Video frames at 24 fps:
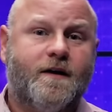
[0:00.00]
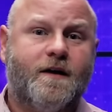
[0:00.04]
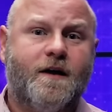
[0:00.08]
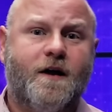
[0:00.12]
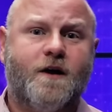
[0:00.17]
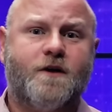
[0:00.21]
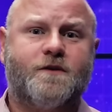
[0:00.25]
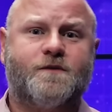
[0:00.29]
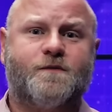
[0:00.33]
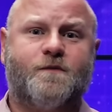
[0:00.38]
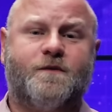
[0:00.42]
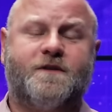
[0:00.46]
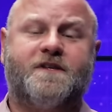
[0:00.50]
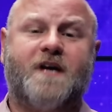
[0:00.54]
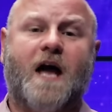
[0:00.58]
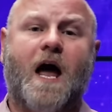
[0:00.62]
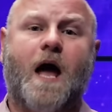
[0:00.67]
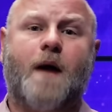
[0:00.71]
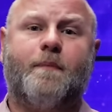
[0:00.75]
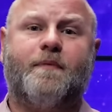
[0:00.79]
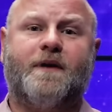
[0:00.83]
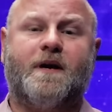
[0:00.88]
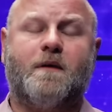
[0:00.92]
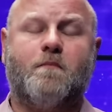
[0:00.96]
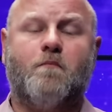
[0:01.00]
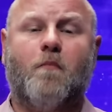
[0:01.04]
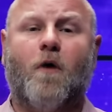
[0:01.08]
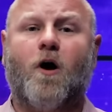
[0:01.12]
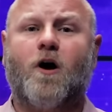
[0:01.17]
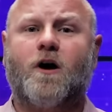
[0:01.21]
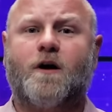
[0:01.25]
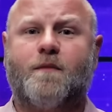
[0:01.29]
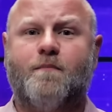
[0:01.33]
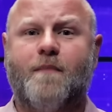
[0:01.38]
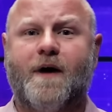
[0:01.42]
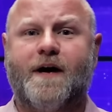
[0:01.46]
Here's what's happening.
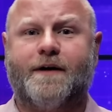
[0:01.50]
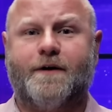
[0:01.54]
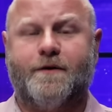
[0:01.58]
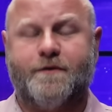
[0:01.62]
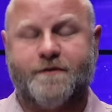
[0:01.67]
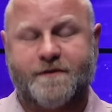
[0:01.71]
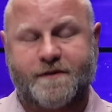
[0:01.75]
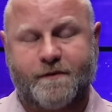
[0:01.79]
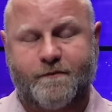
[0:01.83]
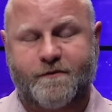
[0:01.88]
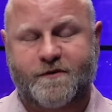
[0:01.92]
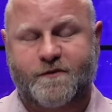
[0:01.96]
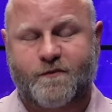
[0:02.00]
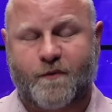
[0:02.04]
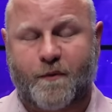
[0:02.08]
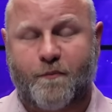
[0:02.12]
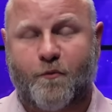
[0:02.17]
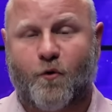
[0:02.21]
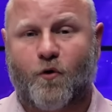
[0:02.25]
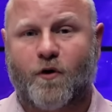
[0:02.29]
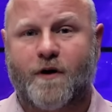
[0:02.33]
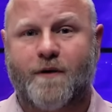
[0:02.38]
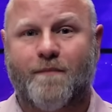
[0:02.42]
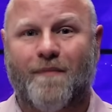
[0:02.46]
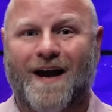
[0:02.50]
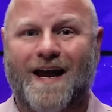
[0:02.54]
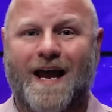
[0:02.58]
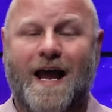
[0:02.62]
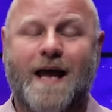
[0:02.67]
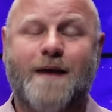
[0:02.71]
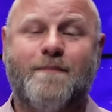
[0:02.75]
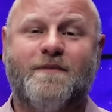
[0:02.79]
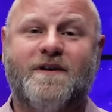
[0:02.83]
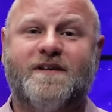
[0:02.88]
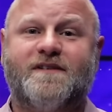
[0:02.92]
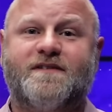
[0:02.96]
Mark Meadows, it was reported by
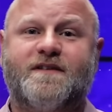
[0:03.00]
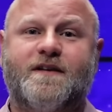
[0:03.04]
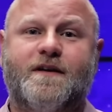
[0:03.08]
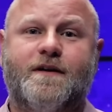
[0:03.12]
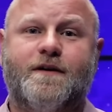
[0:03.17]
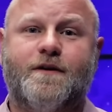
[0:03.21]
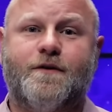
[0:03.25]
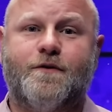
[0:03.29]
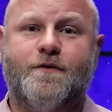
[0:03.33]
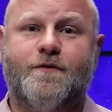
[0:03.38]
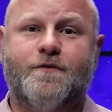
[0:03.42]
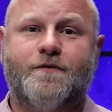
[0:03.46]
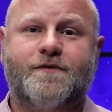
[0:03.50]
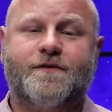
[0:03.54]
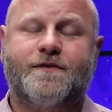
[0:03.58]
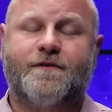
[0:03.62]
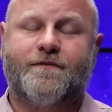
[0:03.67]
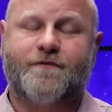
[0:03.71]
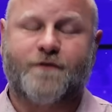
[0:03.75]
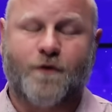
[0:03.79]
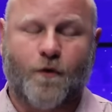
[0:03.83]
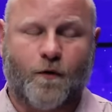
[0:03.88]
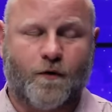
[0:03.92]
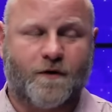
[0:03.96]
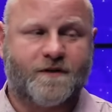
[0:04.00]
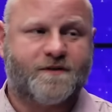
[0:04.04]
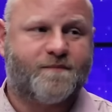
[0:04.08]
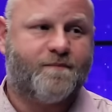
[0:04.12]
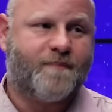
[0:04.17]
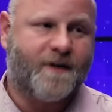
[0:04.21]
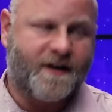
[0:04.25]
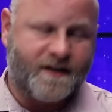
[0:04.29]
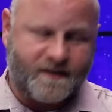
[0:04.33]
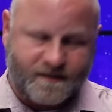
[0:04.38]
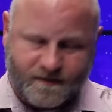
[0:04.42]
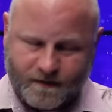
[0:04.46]
ABC News, of course,
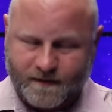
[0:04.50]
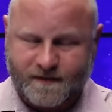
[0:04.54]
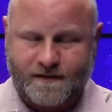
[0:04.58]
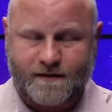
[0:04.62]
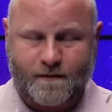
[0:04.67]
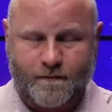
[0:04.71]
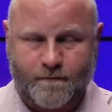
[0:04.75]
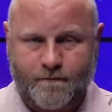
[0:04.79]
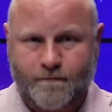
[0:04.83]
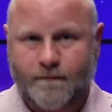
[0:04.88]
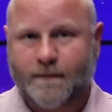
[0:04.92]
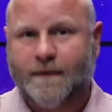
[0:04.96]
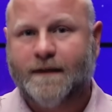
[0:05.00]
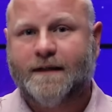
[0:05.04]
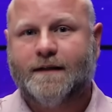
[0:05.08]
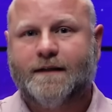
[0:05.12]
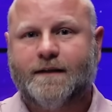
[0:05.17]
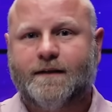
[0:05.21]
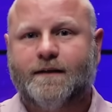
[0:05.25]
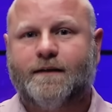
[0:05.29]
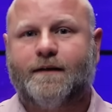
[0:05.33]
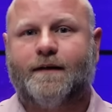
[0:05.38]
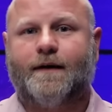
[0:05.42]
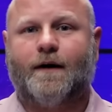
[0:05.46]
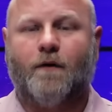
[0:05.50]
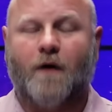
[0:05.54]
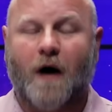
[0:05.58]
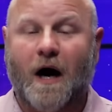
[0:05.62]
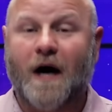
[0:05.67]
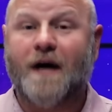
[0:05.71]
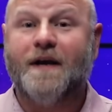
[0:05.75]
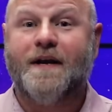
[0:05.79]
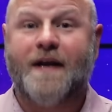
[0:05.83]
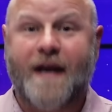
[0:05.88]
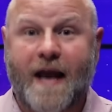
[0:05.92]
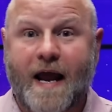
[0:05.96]
based on some, you know,
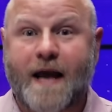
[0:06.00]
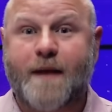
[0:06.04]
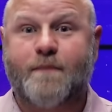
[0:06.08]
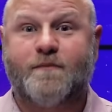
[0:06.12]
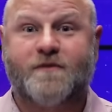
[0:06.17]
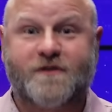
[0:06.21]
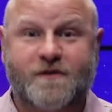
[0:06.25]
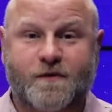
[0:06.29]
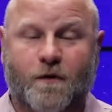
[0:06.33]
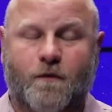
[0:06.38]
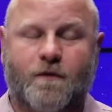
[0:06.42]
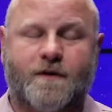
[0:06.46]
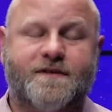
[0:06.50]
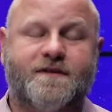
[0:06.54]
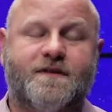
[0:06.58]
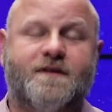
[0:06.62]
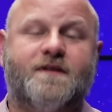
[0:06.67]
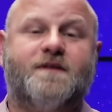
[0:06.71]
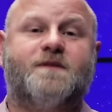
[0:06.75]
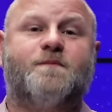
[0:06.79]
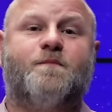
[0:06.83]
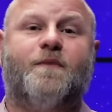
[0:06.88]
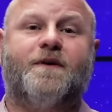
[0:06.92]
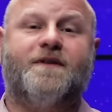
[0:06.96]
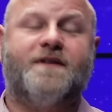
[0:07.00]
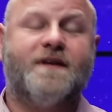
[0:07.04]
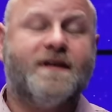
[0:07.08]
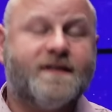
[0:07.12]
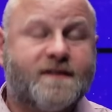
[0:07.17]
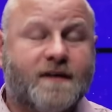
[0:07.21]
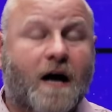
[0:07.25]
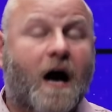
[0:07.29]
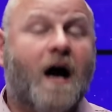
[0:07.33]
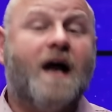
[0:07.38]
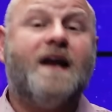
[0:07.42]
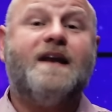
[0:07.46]
unnamed sources, but
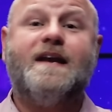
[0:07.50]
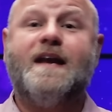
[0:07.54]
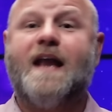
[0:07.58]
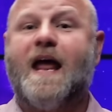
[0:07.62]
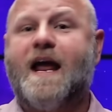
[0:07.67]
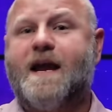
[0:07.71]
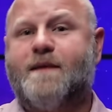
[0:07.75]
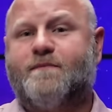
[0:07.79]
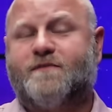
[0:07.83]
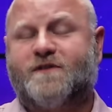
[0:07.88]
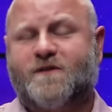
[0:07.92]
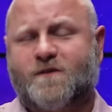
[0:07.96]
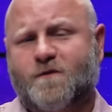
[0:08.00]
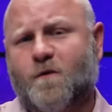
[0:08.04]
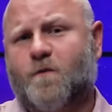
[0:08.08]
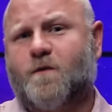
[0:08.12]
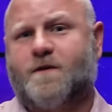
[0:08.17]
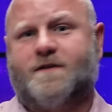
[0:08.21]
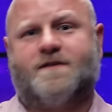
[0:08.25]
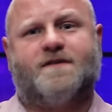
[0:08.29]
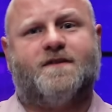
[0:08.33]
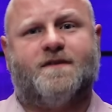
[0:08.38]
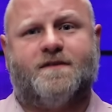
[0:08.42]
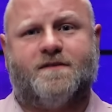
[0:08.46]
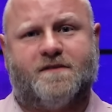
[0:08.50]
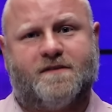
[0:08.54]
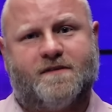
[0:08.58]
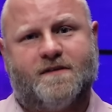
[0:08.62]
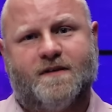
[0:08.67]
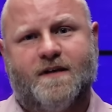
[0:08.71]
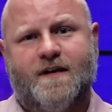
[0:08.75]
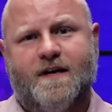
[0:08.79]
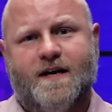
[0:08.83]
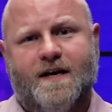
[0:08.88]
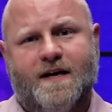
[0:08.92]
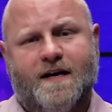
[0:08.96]
these unnamed sources
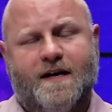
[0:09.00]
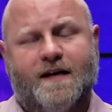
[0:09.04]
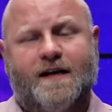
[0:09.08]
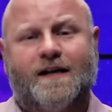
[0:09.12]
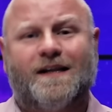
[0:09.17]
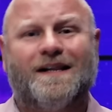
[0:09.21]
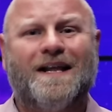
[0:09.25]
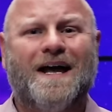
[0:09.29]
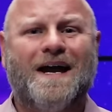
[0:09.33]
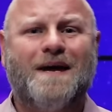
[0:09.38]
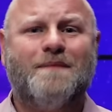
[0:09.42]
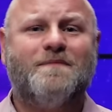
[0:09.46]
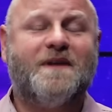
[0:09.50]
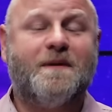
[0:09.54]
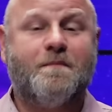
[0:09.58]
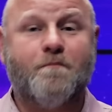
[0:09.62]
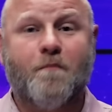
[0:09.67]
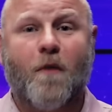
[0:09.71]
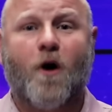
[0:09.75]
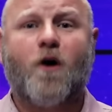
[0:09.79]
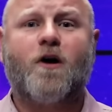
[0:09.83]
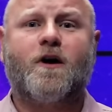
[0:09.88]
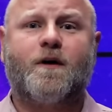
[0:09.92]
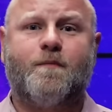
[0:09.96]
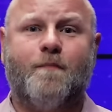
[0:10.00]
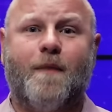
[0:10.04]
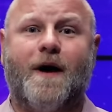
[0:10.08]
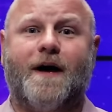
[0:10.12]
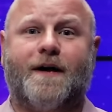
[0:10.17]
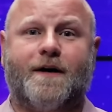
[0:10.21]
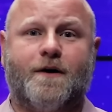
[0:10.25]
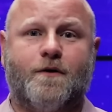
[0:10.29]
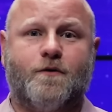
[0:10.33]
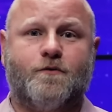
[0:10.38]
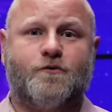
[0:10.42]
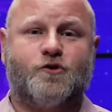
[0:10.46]
claim that Mark
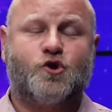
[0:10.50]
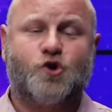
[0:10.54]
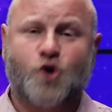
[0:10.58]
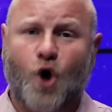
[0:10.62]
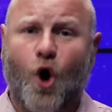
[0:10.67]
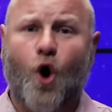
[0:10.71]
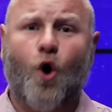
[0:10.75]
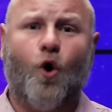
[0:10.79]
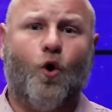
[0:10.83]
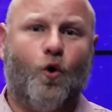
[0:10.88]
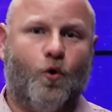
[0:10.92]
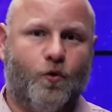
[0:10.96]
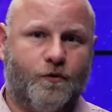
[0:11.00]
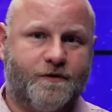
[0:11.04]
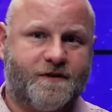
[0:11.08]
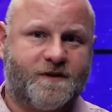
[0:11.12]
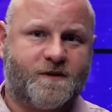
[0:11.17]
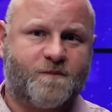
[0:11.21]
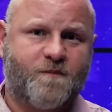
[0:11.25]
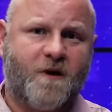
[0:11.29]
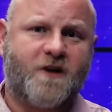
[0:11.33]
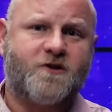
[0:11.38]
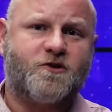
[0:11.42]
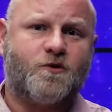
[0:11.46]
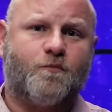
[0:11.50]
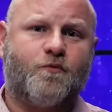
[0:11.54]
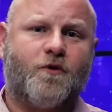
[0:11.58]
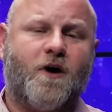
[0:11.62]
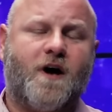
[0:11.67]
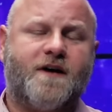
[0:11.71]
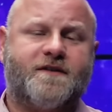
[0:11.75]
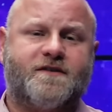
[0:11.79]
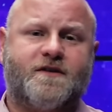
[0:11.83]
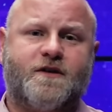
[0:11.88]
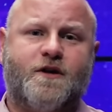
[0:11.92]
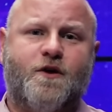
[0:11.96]
Meadows told special
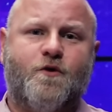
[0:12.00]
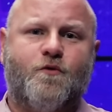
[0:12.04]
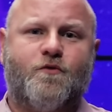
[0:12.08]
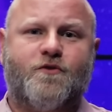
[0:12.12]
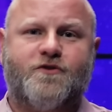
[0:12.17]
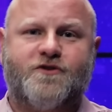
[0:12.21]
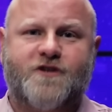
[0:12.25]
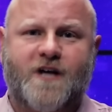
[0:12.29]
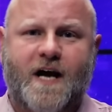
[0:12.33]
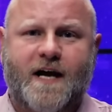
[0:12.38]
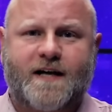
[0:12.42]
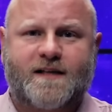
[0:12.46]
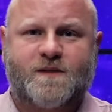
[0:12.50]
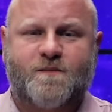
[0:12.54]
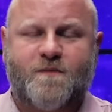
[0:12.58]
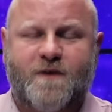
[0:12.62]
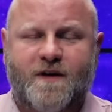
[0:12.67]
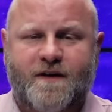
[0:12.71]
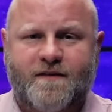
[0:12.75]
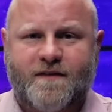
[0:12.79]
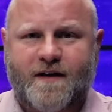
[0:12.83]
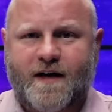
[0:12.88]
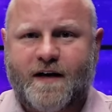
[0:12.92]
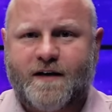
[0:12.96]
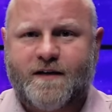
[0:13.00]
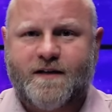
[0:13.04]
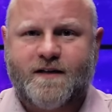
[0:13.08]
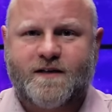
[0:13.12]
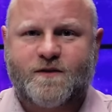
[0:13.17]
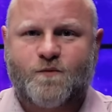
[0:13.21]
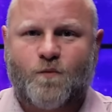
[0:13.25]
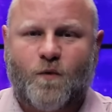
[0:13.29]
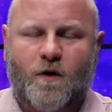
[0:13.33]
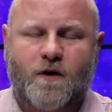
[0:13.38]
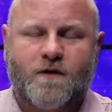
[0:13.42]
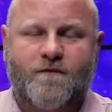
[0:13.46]
prosecutor Jack Smith and
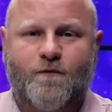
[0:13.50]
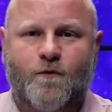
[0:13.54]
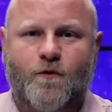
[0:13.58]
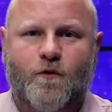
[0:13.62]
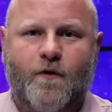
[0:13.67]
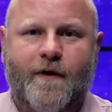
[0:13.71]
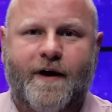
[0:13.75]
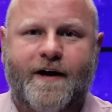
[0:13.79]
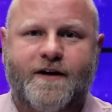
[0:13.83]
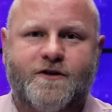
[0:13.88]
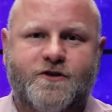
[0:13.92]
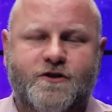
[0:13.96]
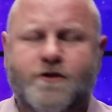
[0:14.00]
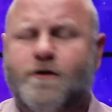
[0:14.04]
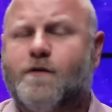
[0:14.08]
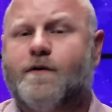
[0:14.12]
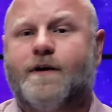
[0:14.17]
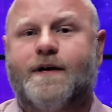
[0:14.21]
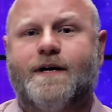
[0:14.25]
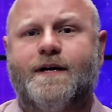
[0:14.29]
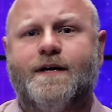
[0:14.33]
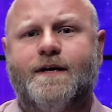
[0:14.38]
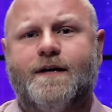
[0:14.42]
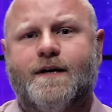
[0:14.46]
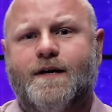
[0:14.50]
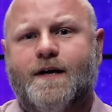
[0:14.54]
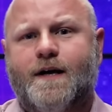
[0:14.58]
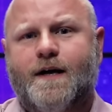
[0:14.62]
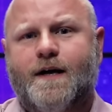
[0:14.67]
his wonderful grand jury